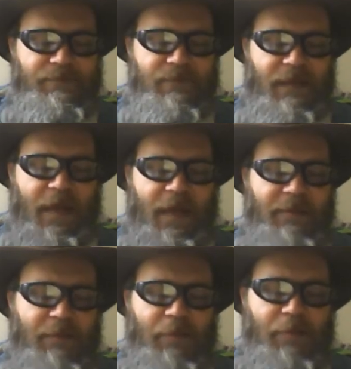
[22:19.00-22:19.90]
How many
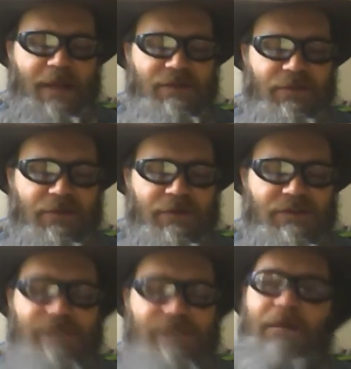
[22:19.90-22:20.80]
ways are there to
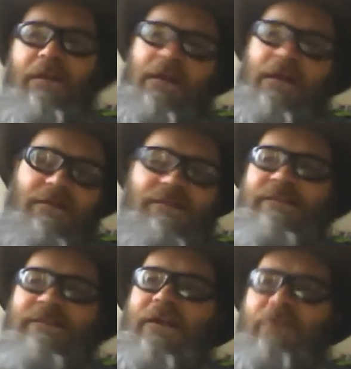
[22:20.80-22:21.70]
spell like
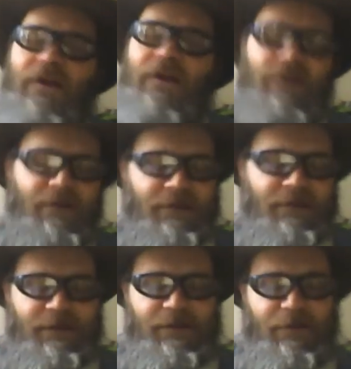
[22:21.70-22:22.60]
Sarah, you
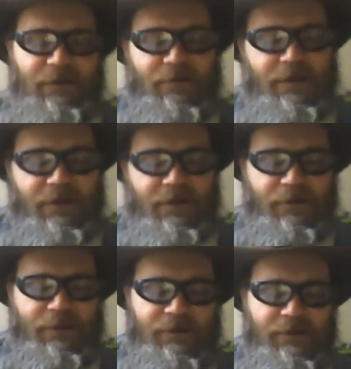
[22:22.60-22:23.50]
know,
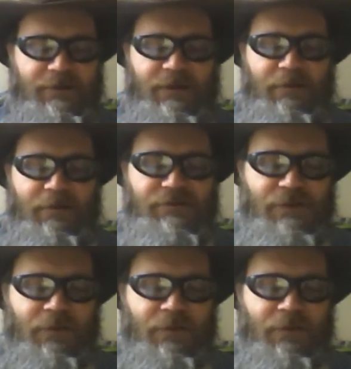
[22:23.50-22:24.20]
or you know? So